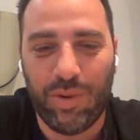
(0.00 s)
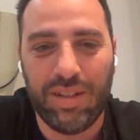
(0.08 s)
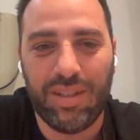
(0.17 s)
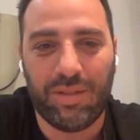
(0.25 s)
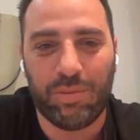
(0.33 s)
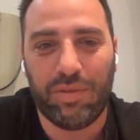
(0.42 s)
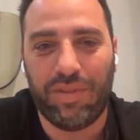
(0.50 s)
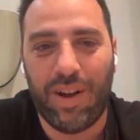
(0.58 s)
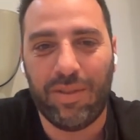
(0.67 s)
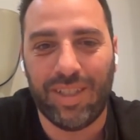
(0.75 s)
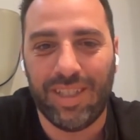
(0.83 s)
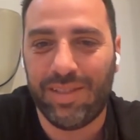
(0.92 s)
one that we
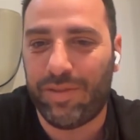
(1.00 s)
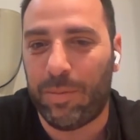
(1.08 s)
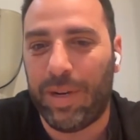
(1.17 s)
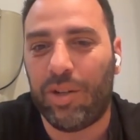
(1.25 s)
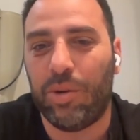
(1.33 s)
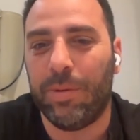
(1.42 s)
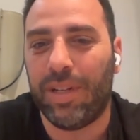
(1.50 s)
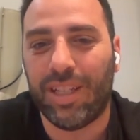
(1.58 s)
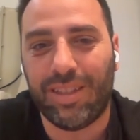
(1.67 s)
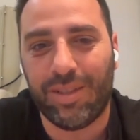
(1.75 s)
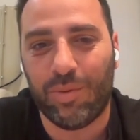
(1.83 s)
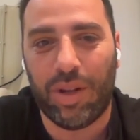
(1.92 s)
found, and it's from like
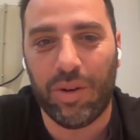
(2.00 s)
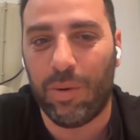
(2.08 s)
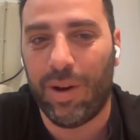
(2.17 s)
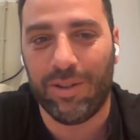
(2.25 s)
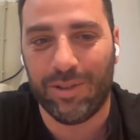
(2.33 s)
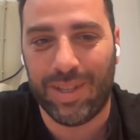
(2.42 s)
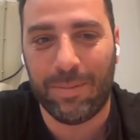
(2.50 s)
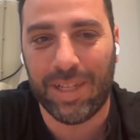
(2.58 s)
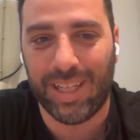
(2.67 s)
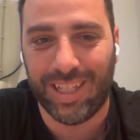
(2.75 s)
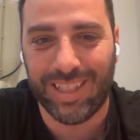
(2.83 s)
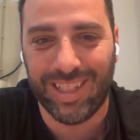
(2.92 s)
Kubernetes 101 or
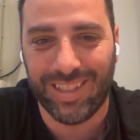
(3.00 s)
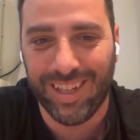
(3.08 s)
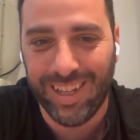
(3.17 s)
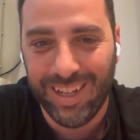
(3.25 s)
something like that.